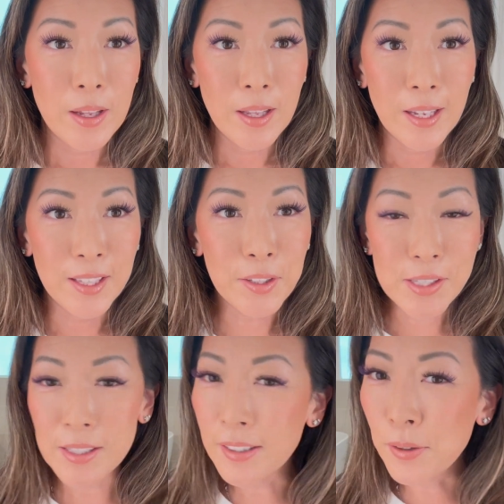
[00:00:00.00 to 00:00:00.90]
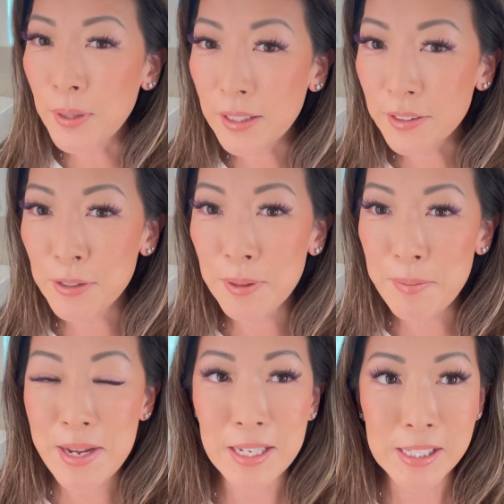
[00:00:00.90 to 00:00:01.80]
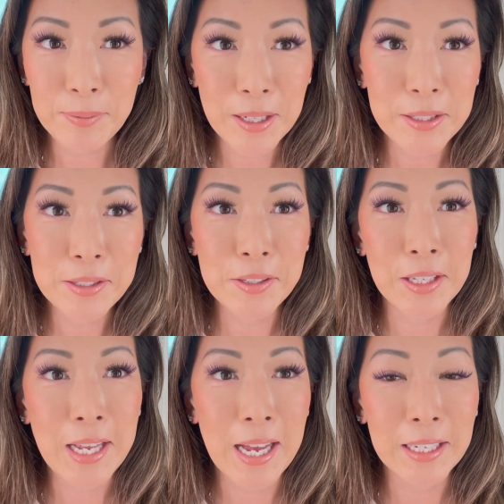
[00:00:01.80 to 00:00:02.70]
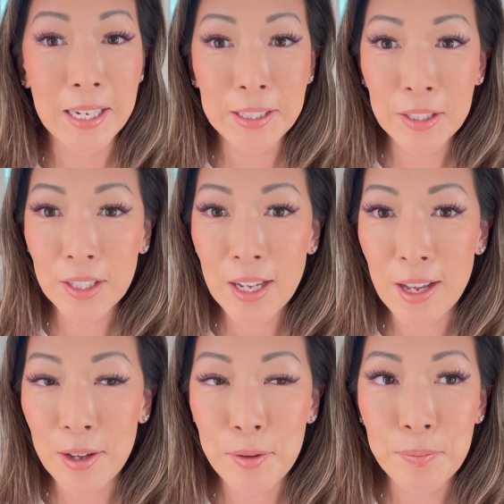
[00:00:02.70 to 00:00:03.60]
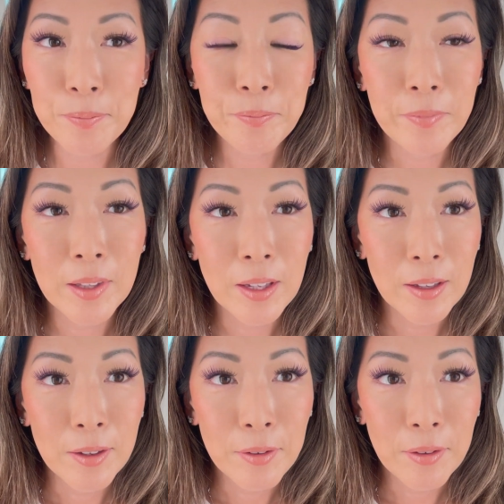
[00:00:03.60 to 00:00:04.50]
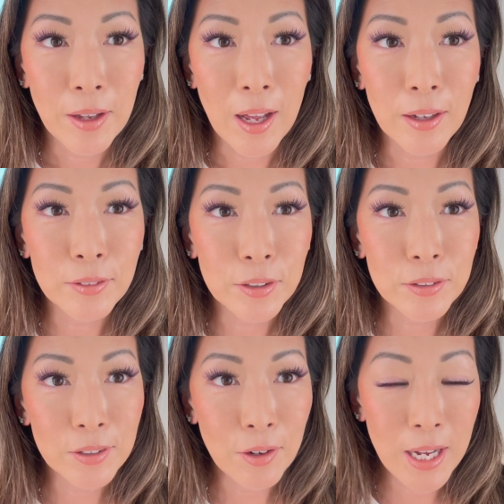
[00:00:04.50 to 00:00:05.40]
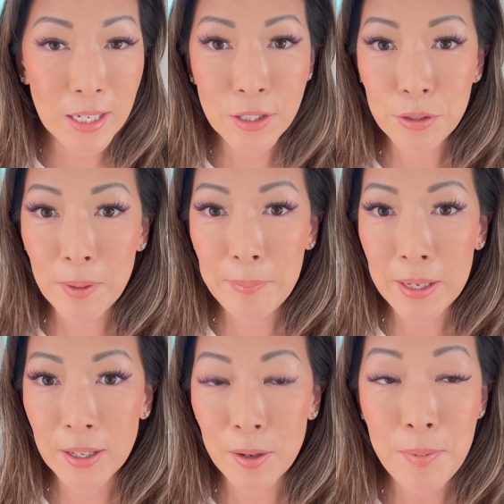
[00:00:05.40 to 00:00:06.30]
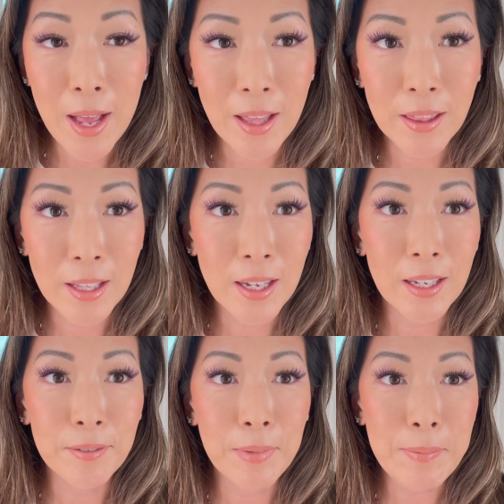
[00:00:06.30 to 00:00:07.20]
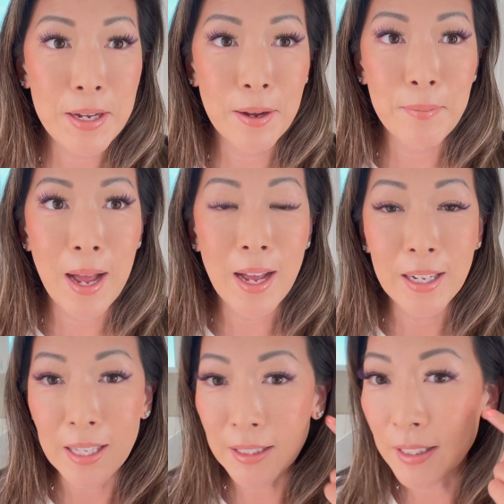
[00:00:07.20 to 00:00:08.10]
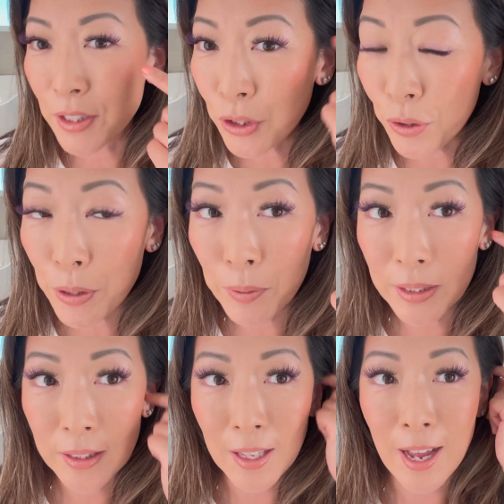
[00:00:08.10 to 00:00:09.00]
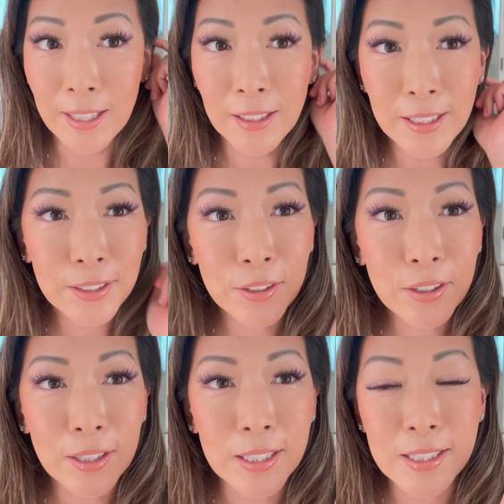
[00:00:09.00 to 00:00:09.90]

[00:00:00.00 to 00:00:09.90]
It looks a little weird to me because I'm not used to the cat eye look. I'll go ahead and do my makeup and then maybe come back and then show you with the eyeliner and